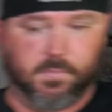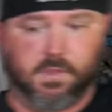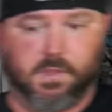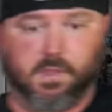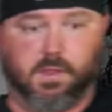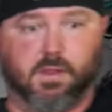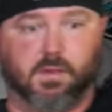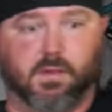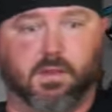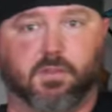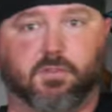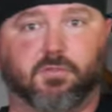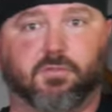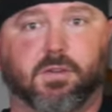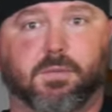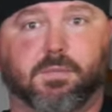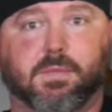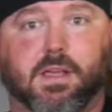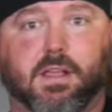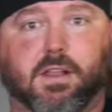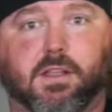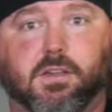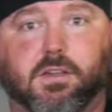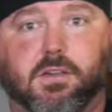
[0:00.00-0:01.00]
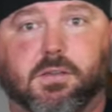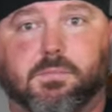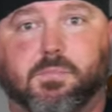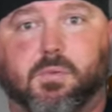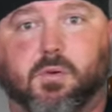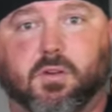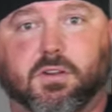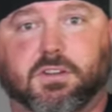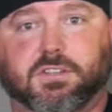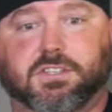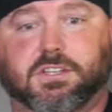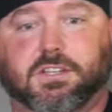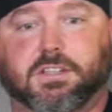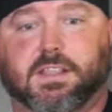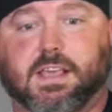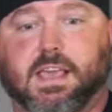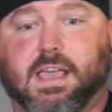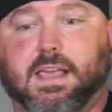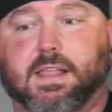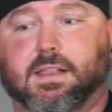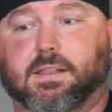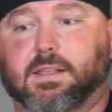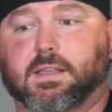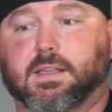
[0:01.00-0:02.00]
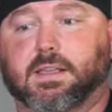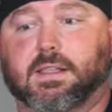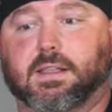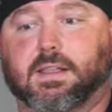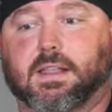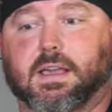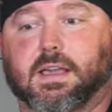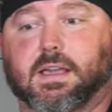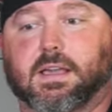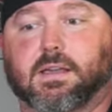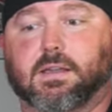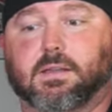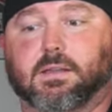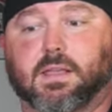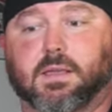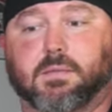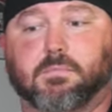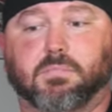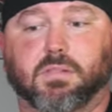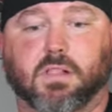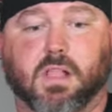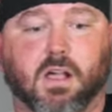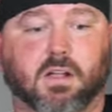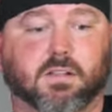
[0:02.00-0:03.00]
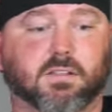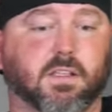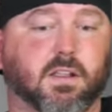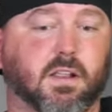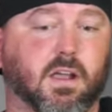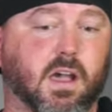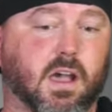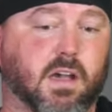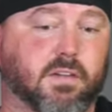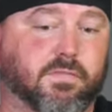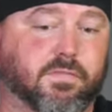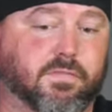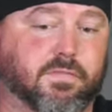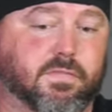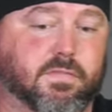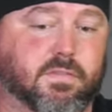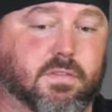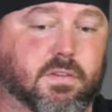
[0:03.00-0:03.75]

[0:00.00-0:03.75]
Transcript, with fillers: You know, I trimmed out a good portion of that and uh, and blocked it off